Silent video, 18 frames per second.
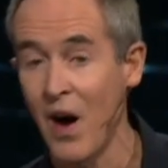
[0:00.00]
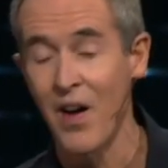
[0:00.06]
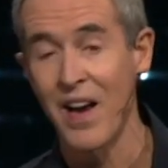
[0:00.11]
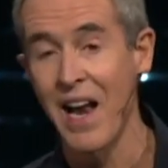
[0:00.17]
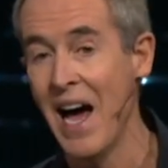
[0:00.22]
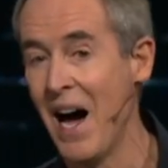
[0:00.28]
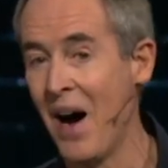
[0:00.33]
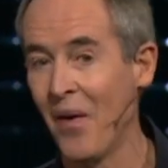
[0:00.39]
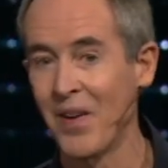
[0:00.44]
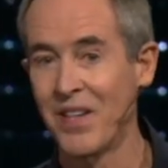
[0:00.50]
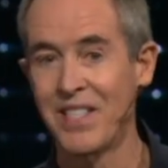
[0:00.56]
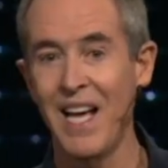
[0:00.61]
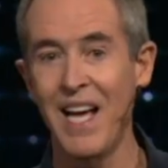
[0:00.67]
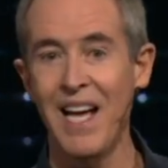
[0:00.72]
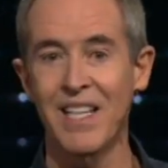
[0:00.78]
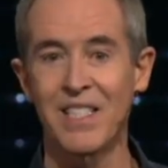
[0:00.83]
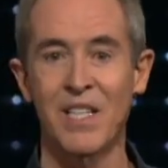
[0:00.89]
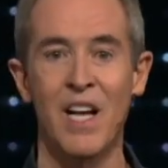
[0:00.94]
on our
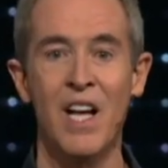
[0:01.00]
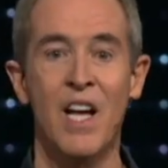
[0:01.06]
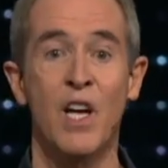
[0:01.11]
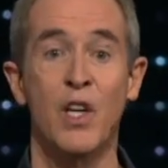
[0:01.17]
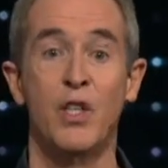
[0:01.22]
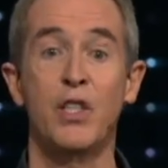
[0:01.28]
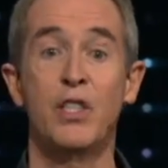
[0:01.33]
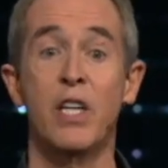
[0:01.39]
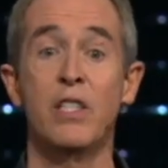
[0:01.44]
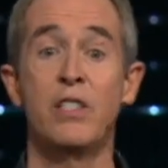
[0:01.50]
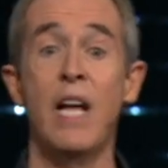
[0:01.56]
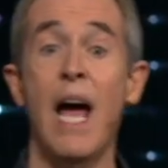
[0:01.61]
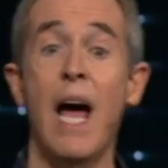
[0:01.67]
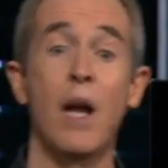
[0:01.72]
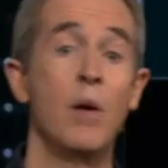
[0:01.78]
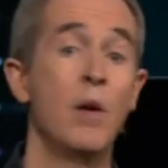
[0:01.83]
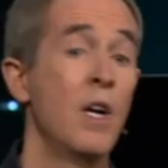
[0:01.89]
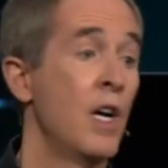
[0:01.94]
test? She said,
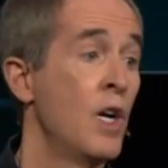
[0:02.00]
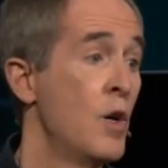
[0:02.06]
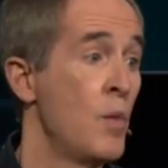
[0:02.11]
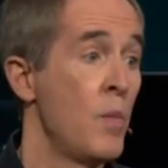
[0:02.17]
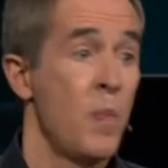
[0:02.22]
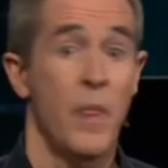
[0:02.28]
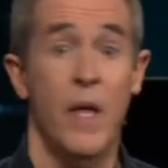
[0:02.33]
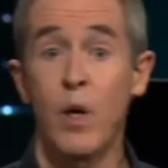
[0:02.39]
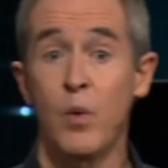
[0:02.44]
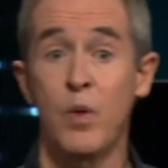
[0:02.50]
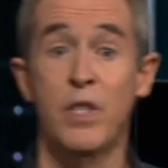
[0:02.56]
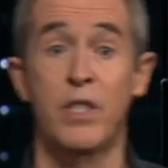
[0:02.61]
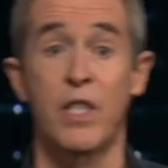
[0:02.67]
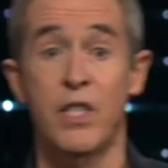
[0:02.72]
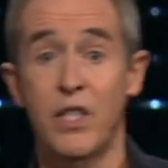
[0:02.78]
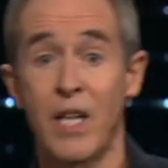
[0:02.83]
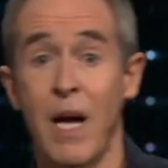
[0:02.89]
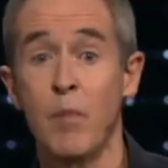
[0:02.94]
Dad, it was
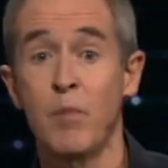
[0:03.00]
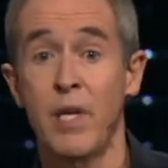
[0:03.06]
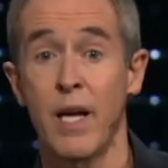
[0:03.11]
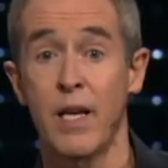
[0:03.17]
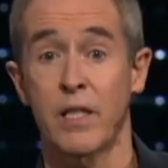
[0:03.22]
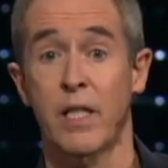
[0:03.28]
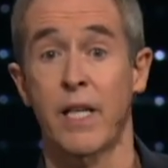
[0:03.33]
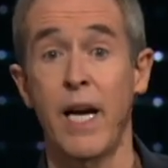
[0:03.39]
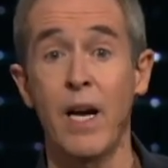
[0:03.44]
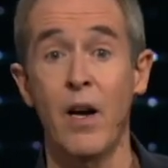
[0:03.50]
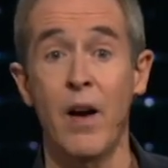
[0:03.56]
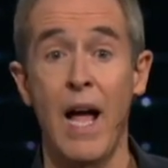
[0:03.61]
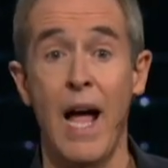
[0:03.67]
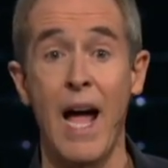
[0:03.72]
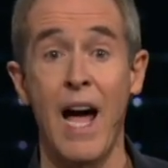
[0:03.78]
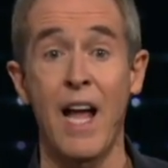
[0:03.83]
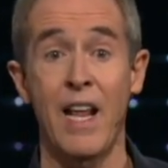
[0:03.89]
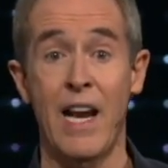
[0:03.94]
the same test Garrett
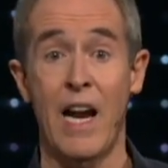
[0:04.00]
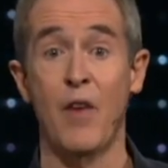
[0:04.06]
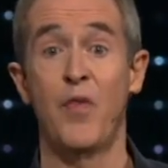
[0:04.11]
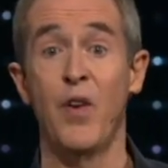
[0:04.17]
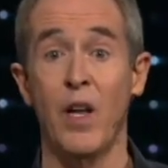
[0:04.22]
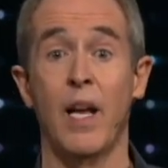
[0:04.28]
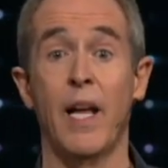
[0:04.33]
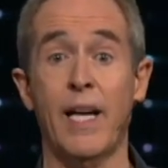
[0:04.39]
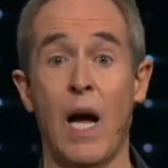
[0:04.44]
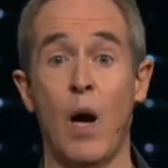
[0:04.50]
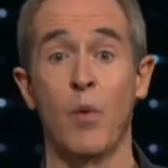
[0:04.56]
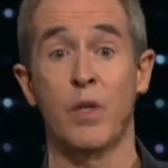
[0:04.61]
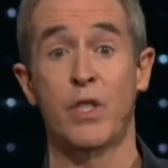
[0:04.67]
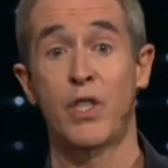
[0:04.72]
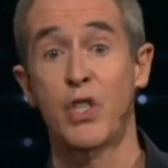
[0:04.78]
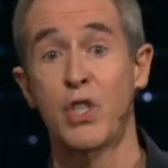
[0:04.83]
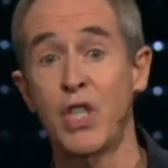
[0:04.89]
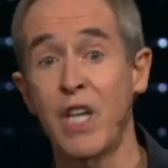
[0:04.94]
had, and I felt like I
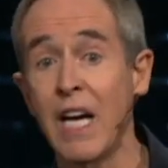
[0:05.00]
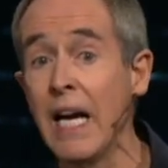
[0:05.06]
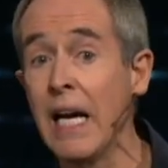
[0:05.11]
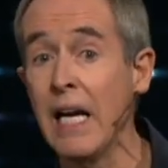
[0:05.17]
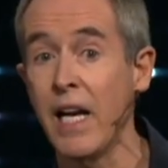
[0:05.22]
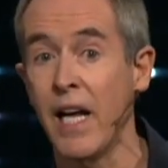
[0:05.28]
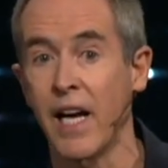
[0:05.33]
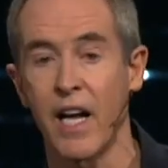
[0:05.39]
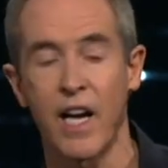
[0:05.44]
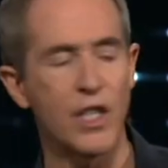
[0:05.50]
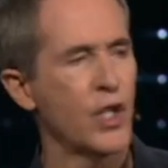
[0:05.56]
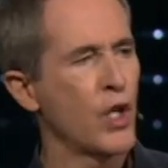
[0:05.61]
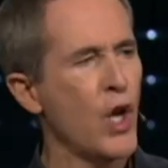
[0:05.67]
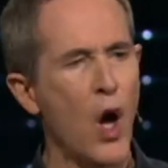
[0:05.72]
was cheating. And I said,